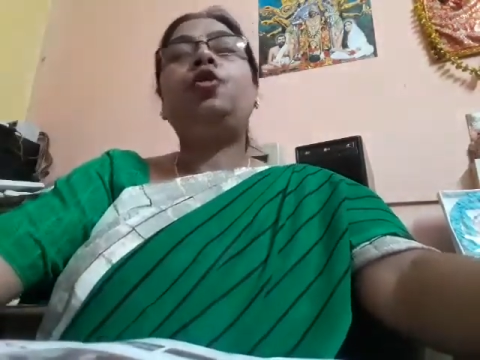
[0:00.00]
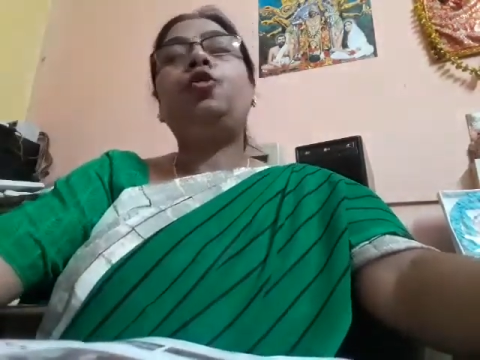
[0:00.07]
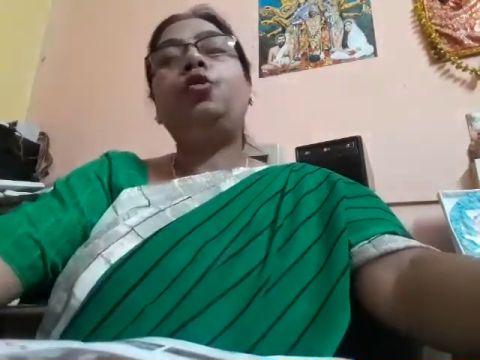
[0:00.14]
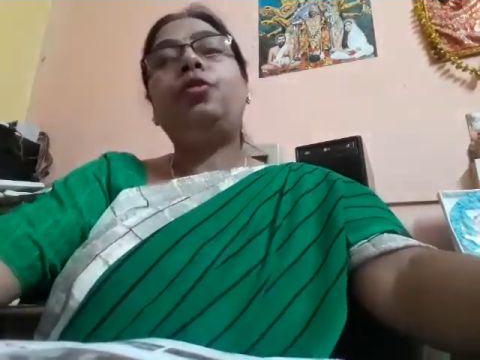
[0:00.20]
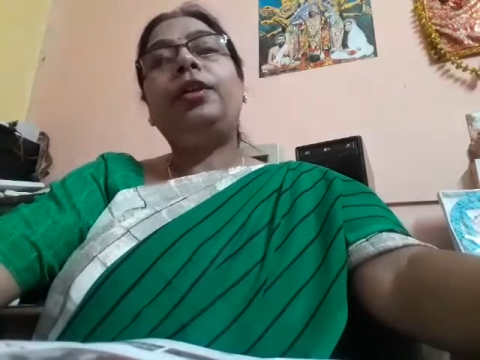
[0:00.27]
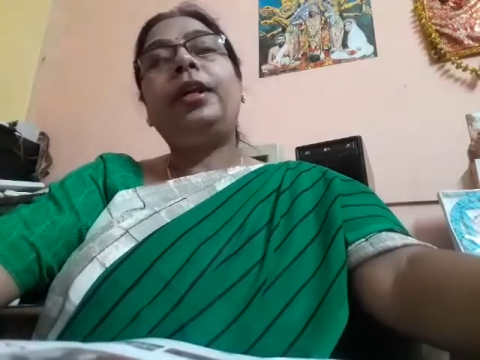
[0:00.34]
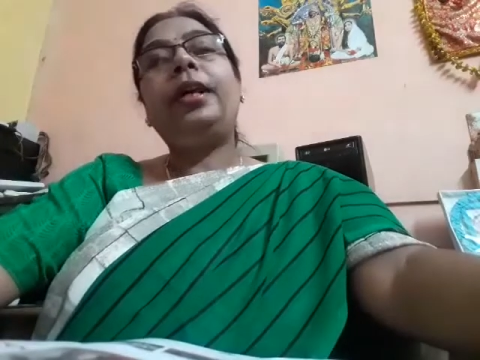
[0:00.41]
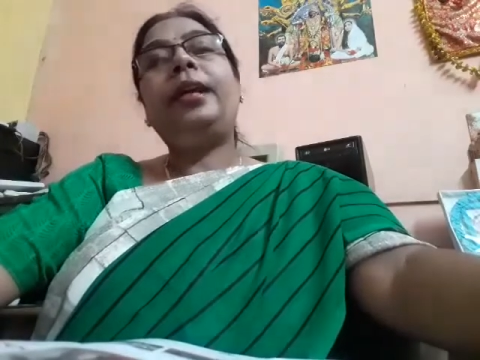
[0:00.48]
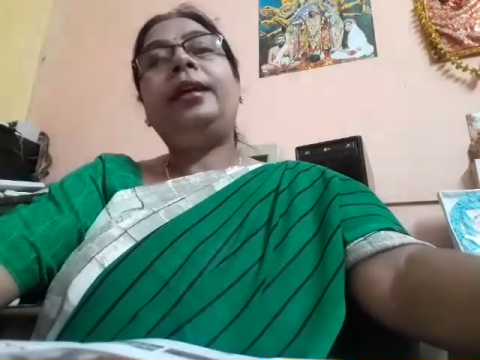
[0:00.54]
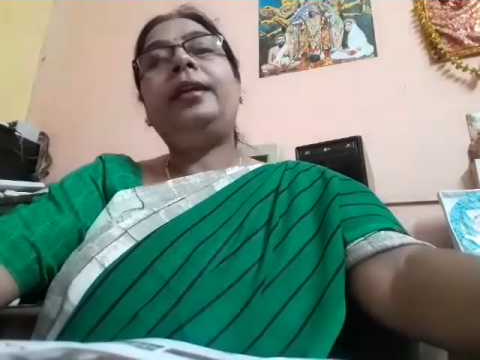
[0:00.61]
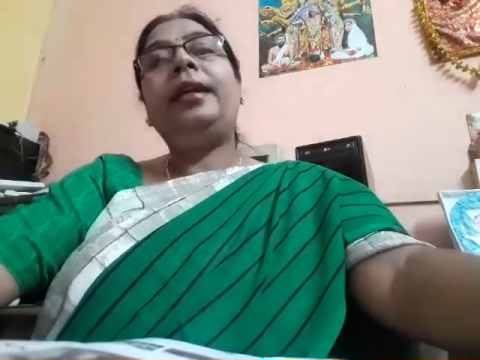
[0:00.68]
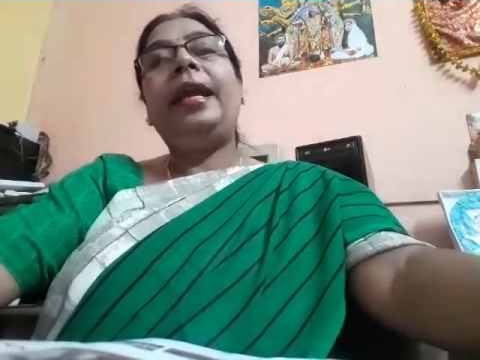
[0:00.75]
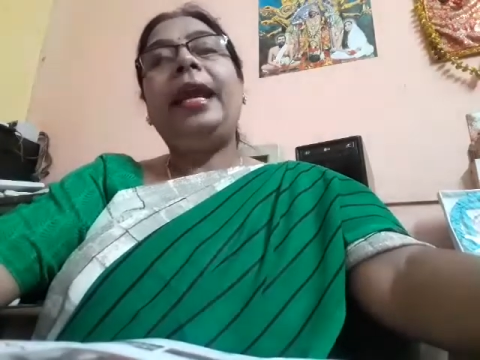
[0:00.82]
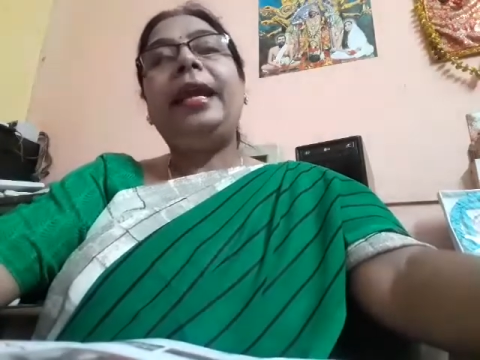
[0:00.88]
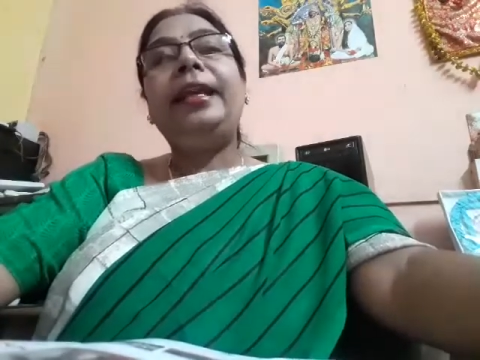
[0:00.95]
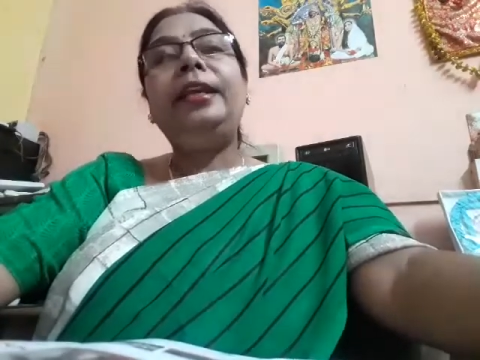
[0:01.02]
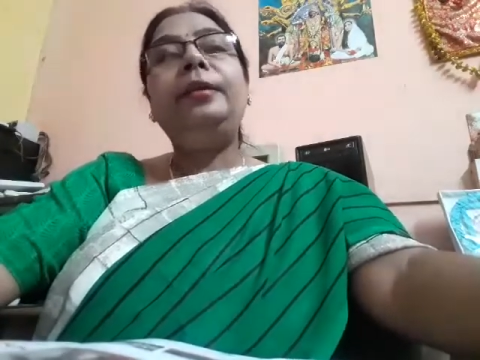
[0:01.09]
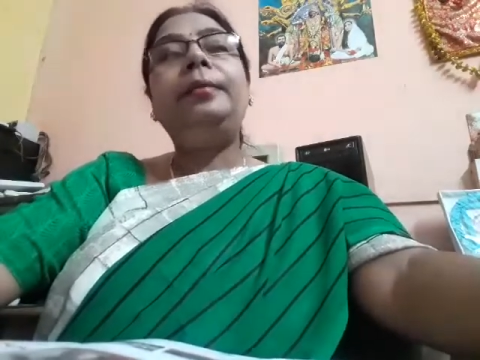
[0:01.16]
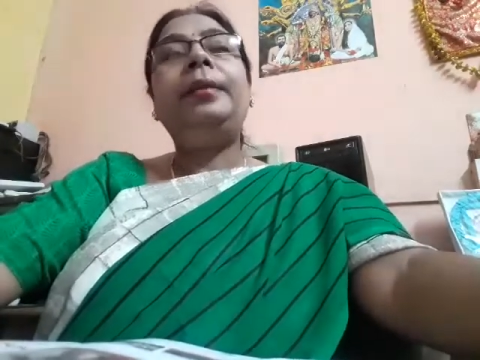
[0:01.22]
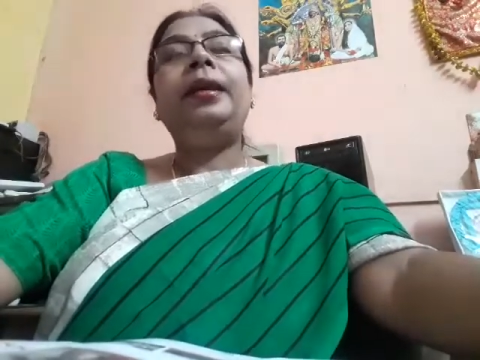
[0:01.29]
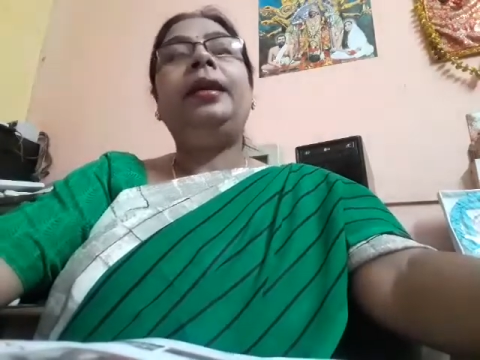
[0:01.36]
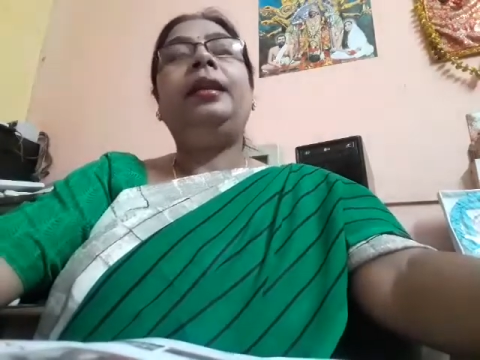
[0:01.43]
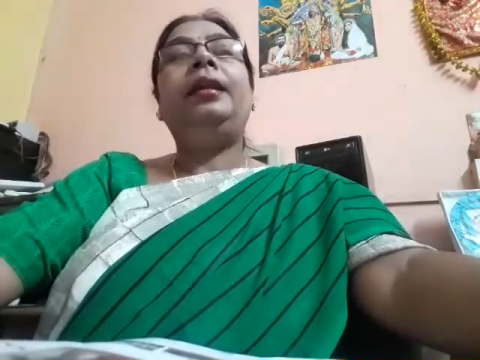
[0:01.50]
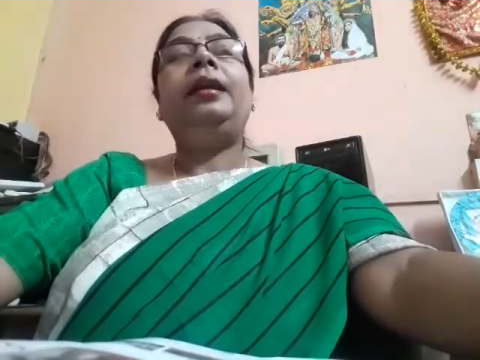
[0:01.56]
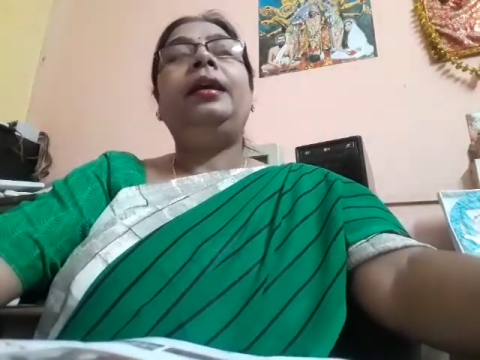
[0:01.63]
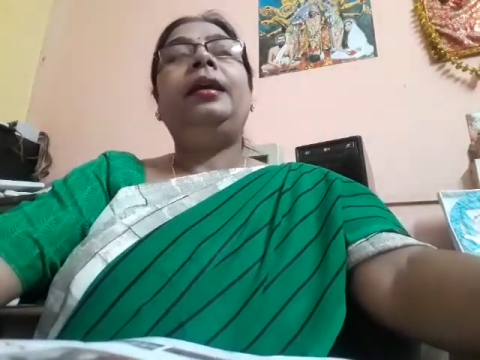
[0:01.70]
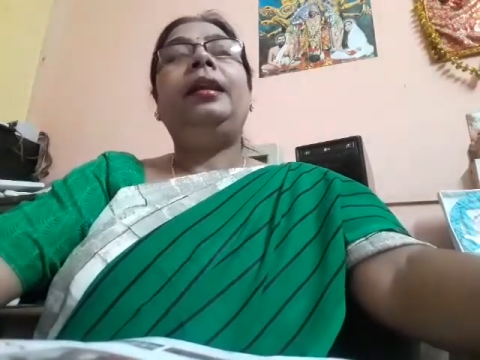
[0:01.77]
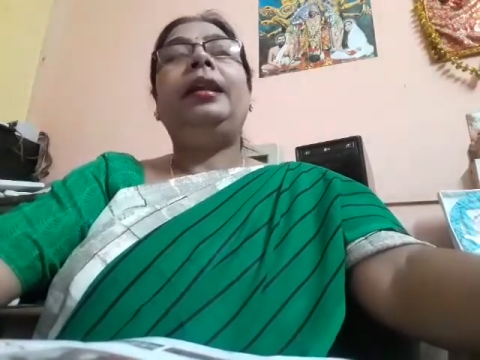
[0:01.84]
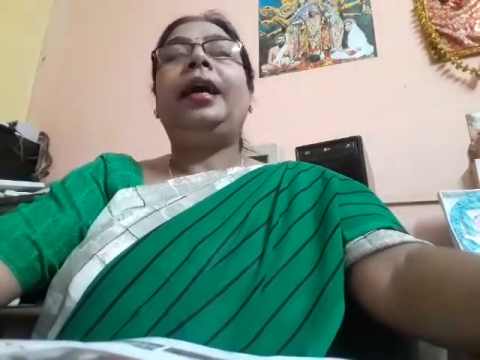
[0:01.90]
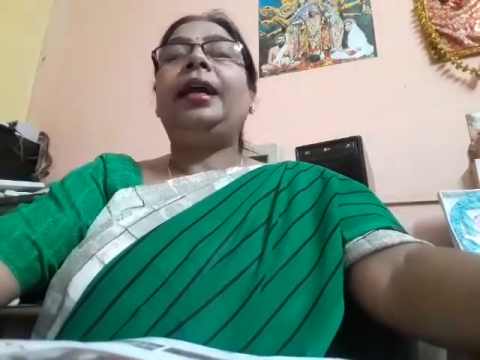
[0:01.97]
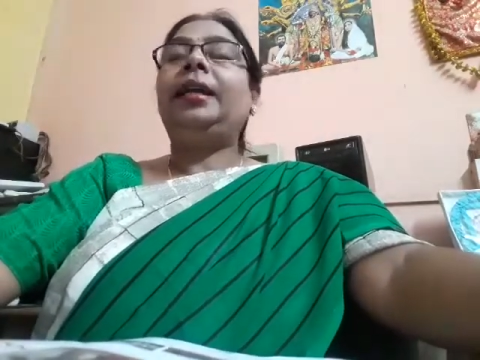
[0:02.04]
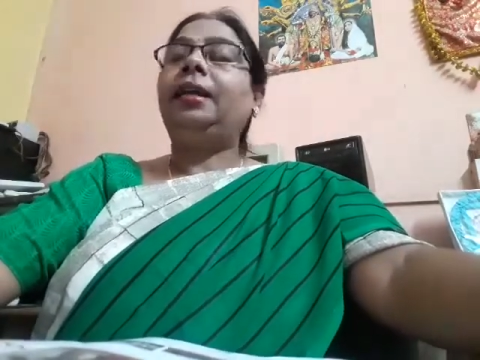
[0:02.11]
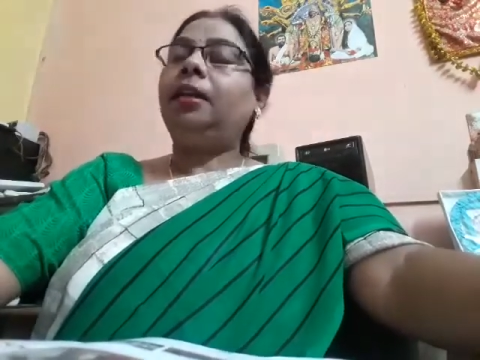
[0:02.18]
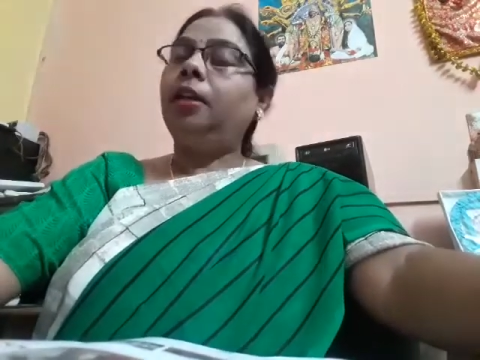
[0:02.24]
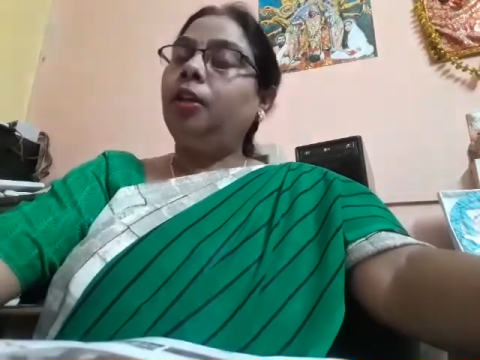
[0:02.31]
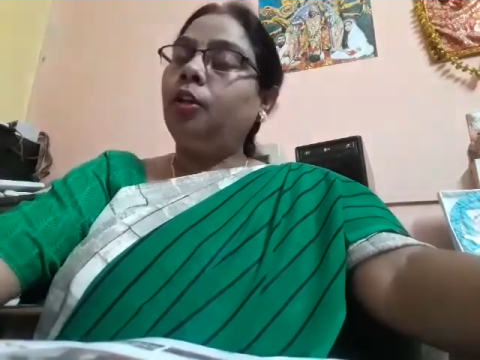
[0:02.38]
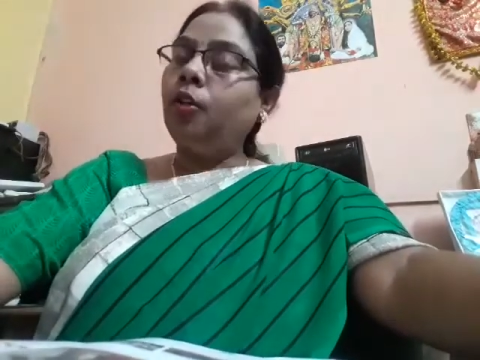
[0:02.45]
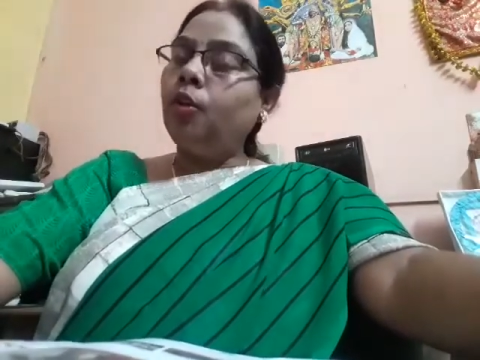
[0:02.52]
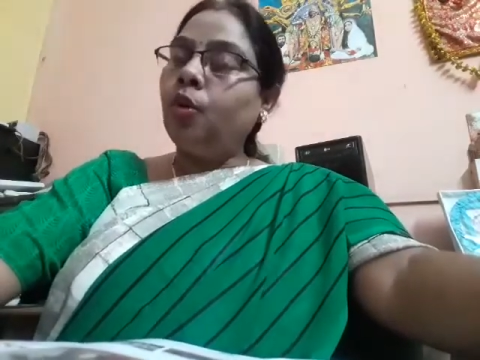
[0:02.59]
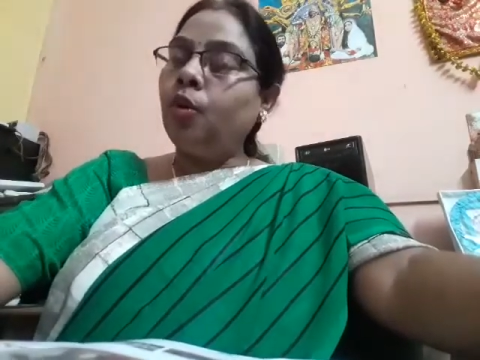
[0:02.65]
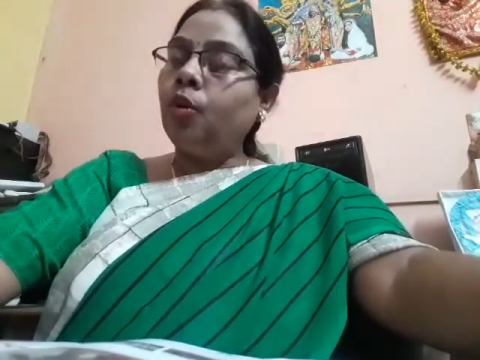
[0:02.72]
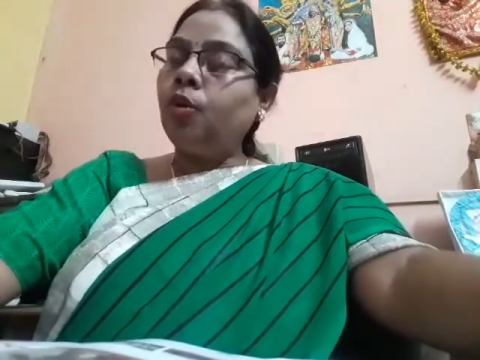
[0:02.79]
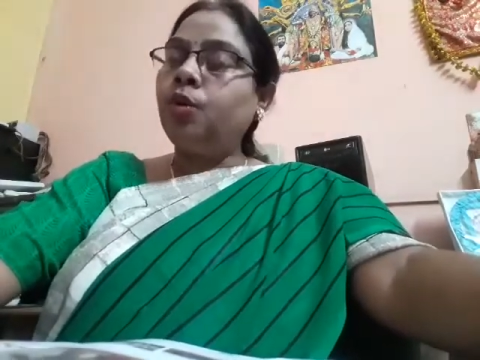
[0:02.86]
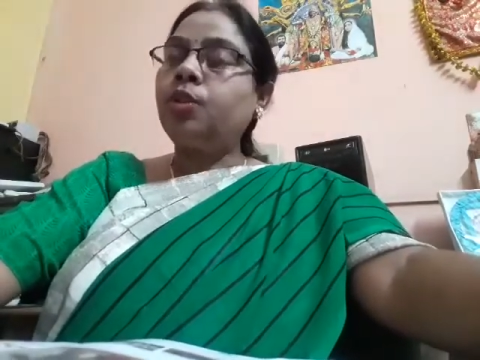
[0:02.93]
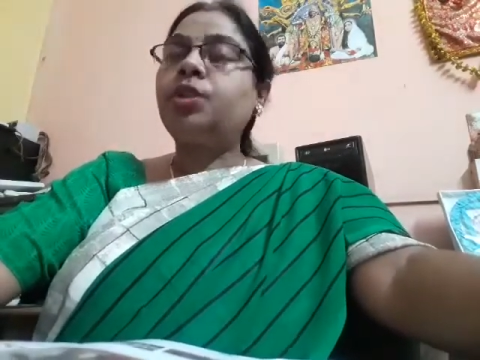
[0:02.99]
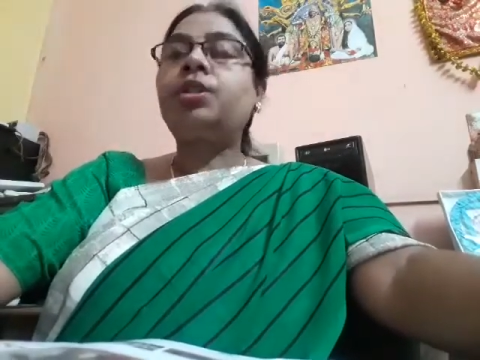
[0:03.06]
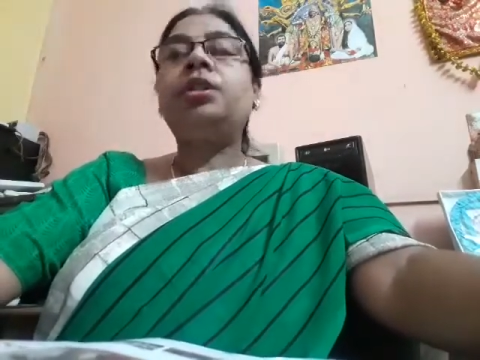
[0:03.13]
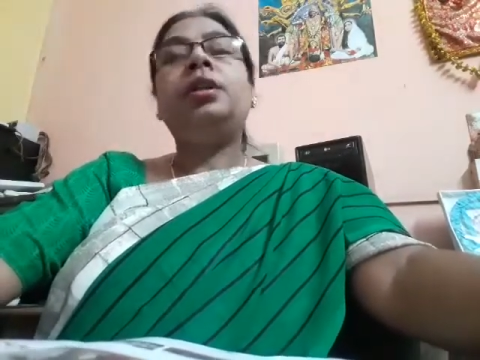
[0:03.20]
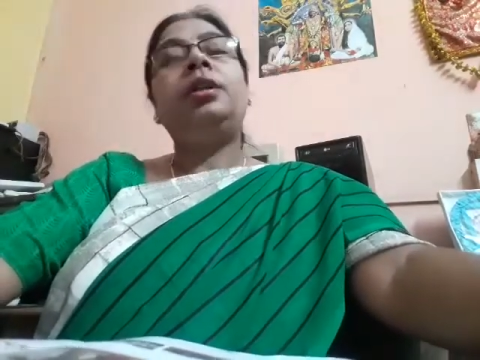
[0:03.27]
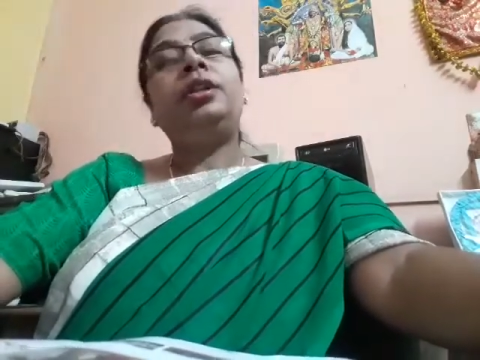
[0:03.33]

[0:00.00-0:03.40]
to rear animal like goats,